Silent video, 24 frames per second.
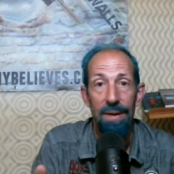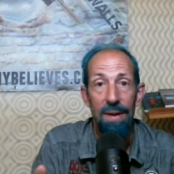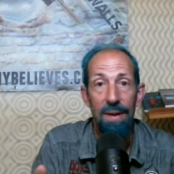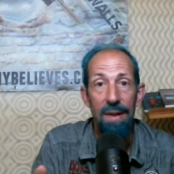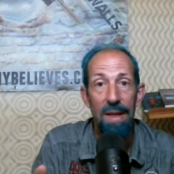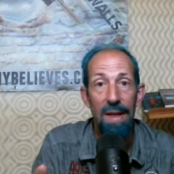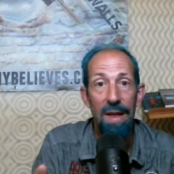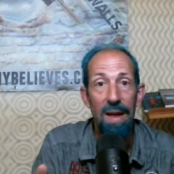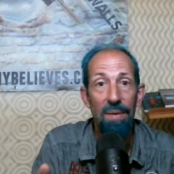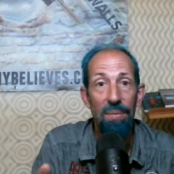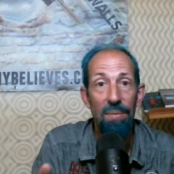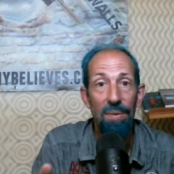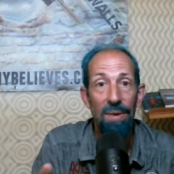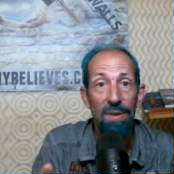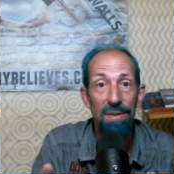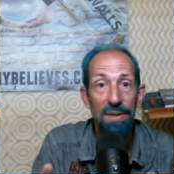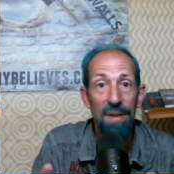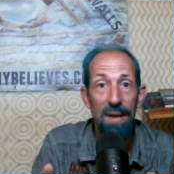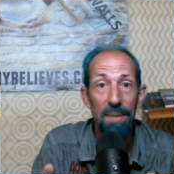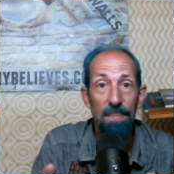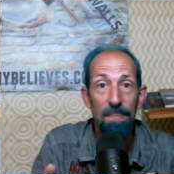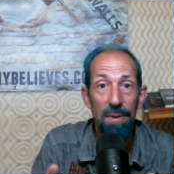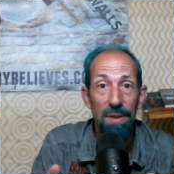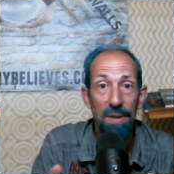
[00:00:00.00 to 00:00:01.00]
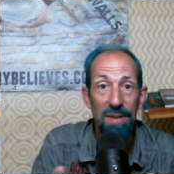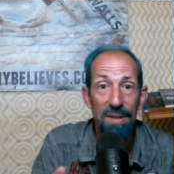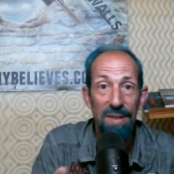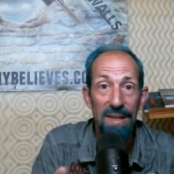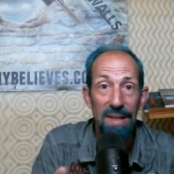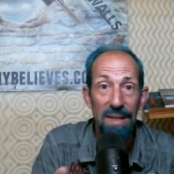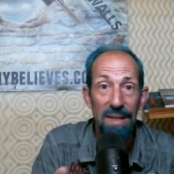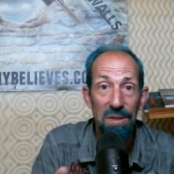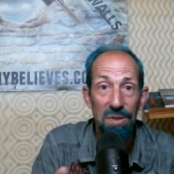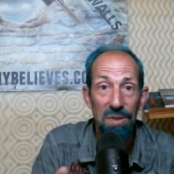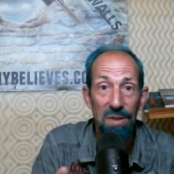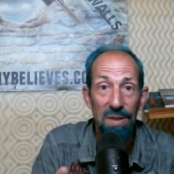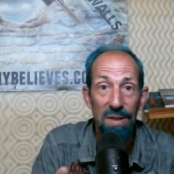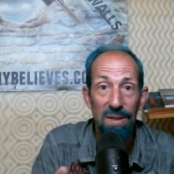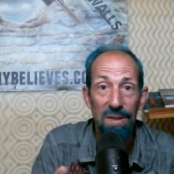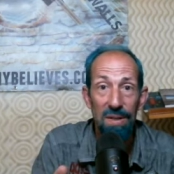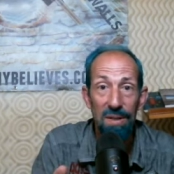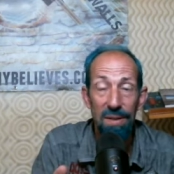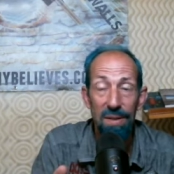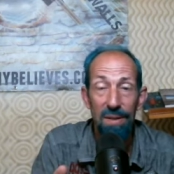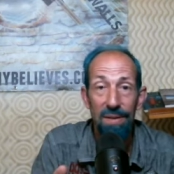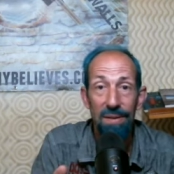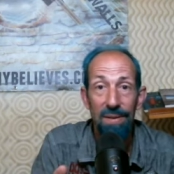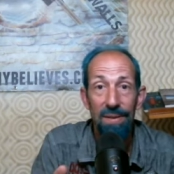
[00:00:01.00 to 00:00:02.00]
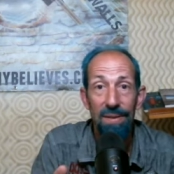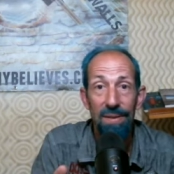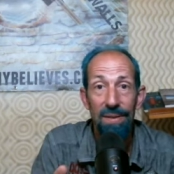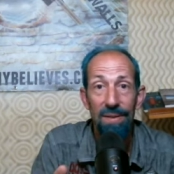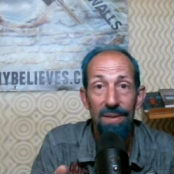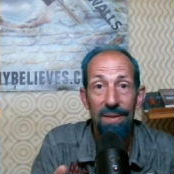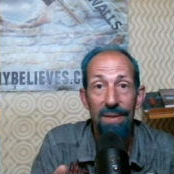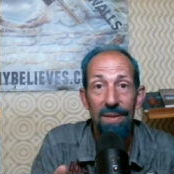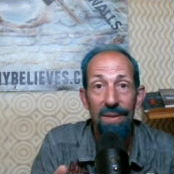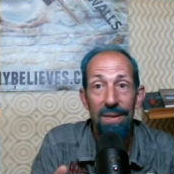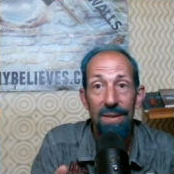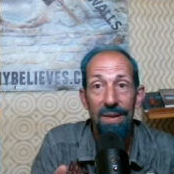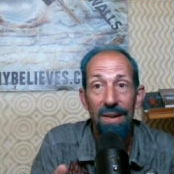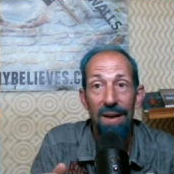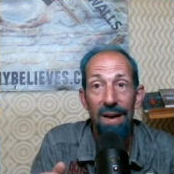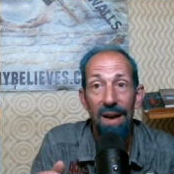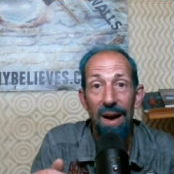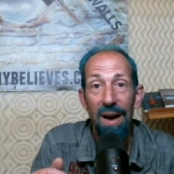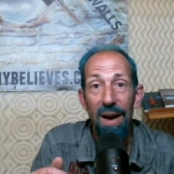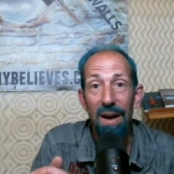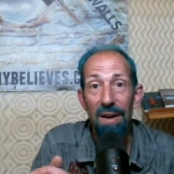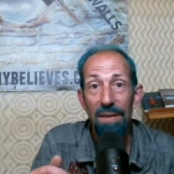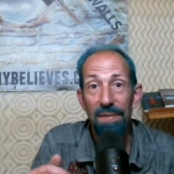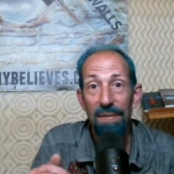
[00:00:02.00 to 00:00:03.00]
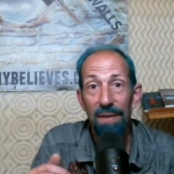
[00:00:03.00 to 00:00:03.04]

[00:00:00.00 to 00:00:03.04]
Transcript: It was a position of